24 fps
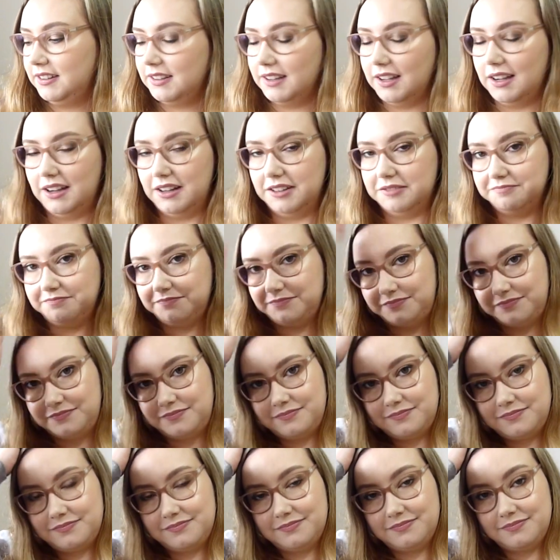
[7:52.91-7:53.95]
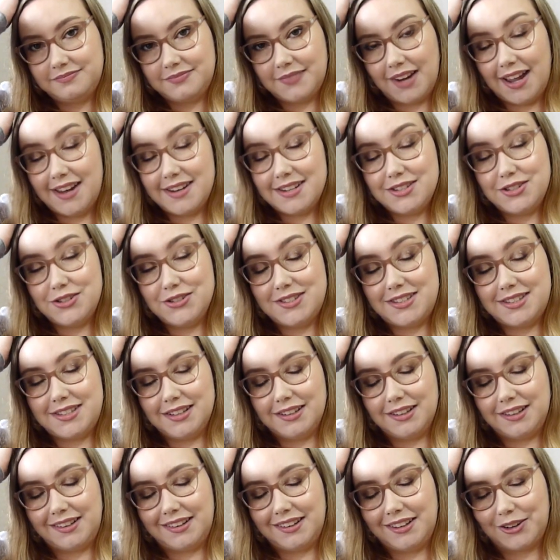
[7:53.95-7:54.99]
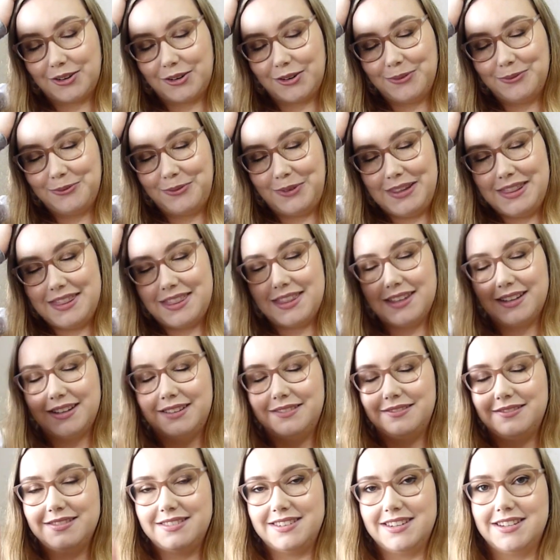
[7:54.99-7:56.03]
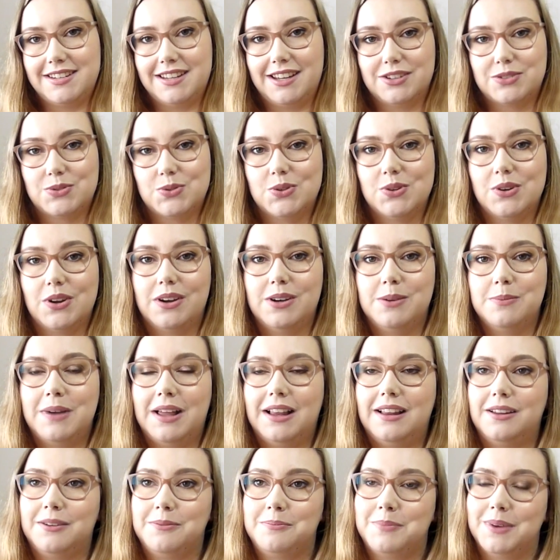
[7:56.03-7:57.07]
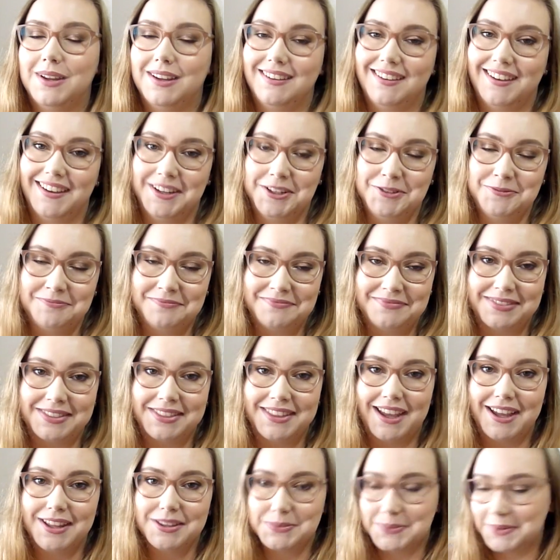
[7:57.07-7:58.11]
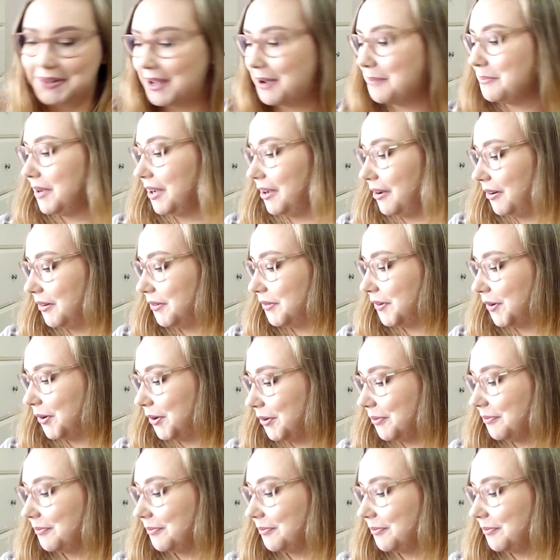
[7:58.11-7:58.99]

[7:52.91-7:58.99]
I did use Steel of Glitter with the Natasha Denona palette, but yeah, that's what I'd be going for.